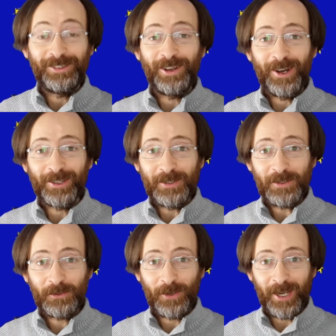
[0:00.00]
Dog
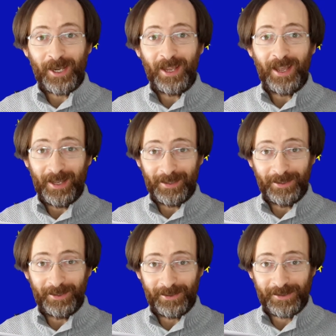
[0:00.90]
the Stray
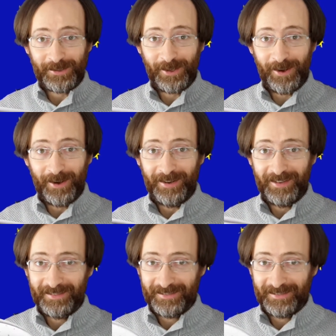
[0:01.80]
and Little Star.